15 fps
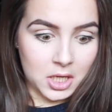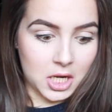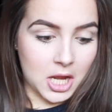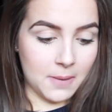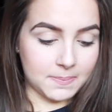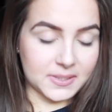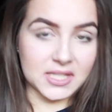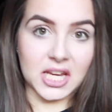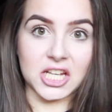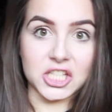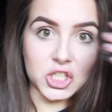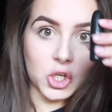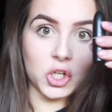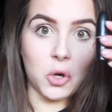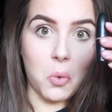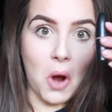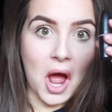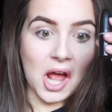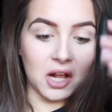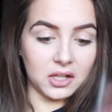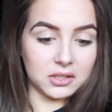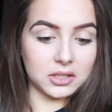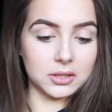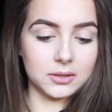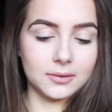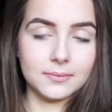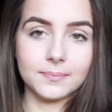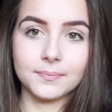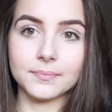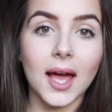Lipstick's on a wild.
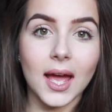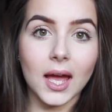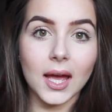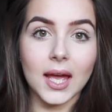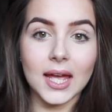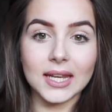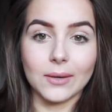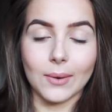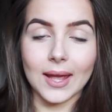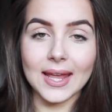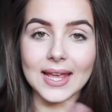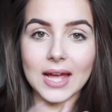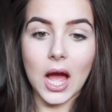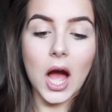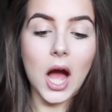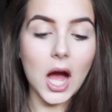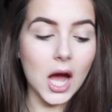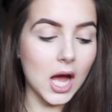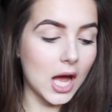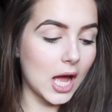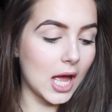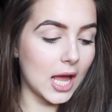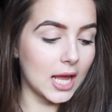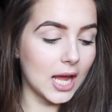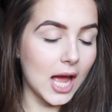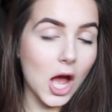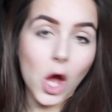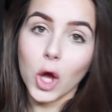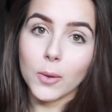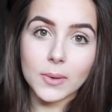Anyway, I
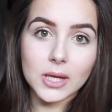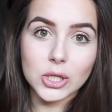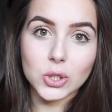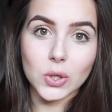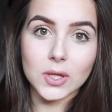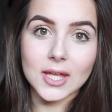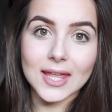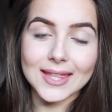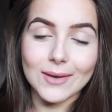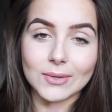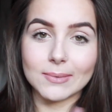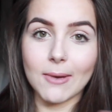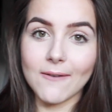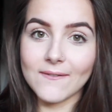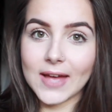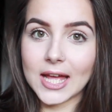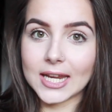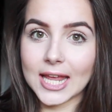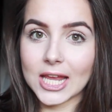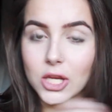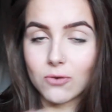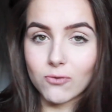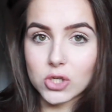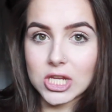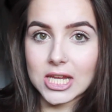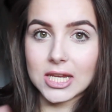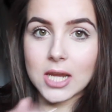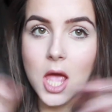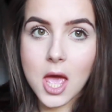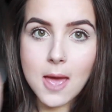hope you enjoyed that. That was my foundation
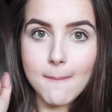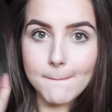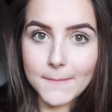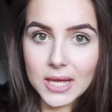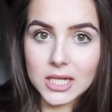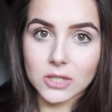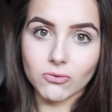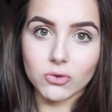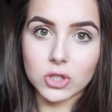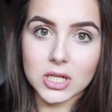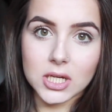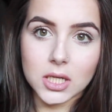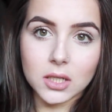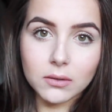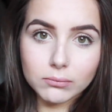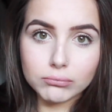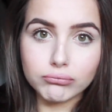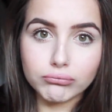routine, face routine.